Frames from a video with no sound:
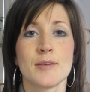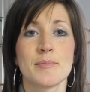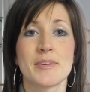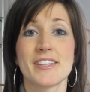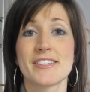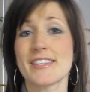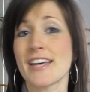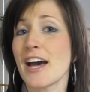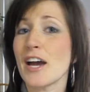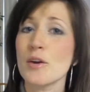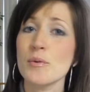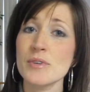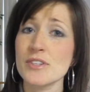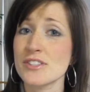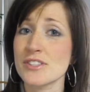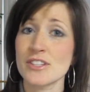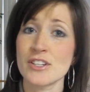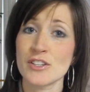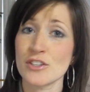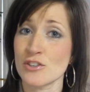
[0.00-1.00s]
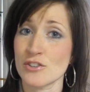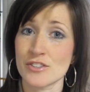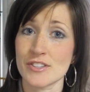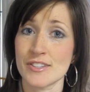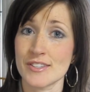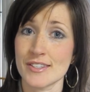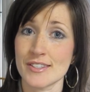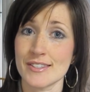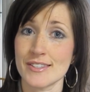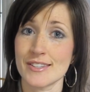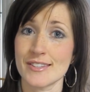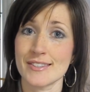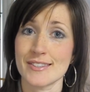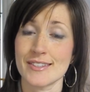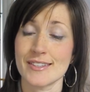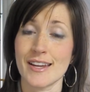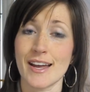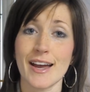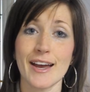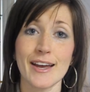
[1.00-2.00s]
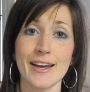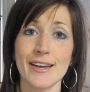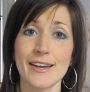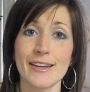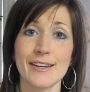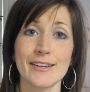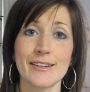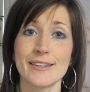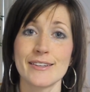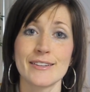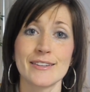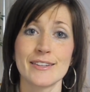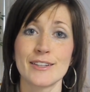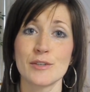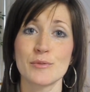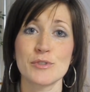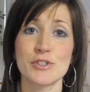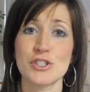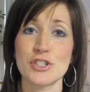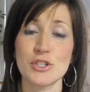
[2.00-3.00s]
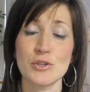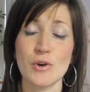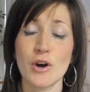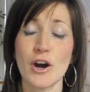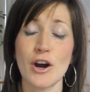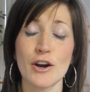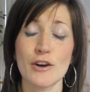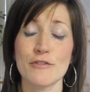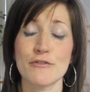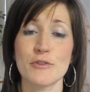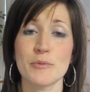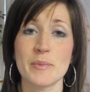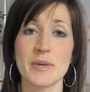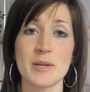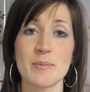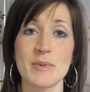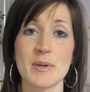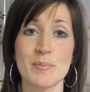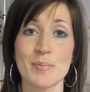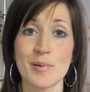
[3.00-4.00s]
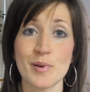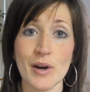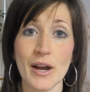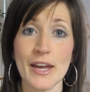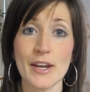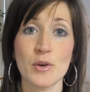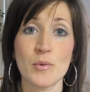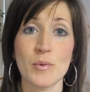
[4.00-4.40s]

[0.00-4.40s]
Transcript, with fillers: because I wasn't a nurse's assistant. I it was too hard for me to be pried